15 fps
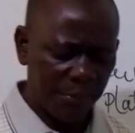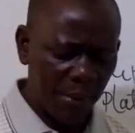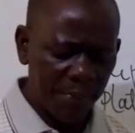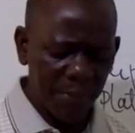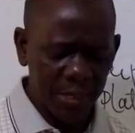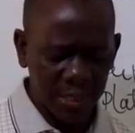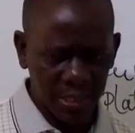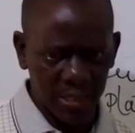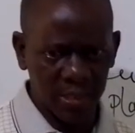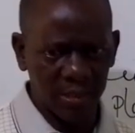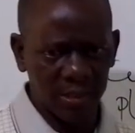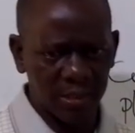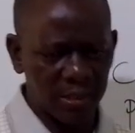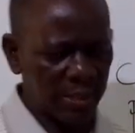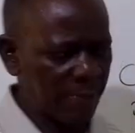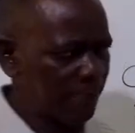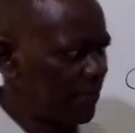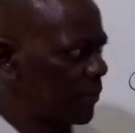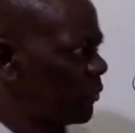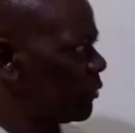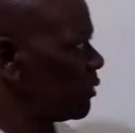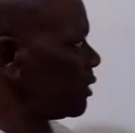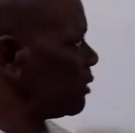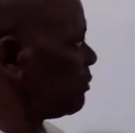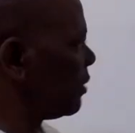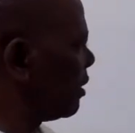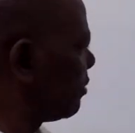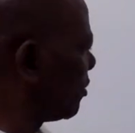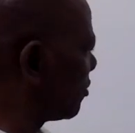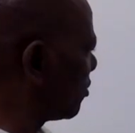purposes. You will not
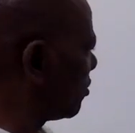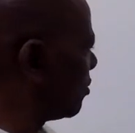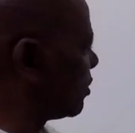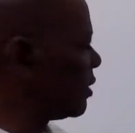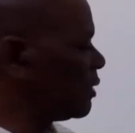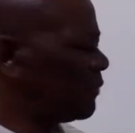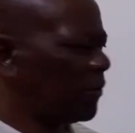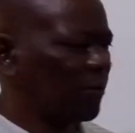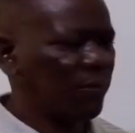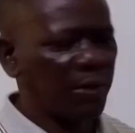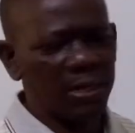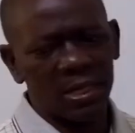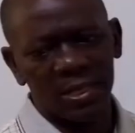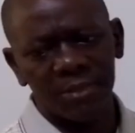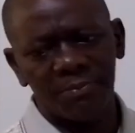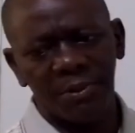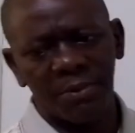be able to use it for various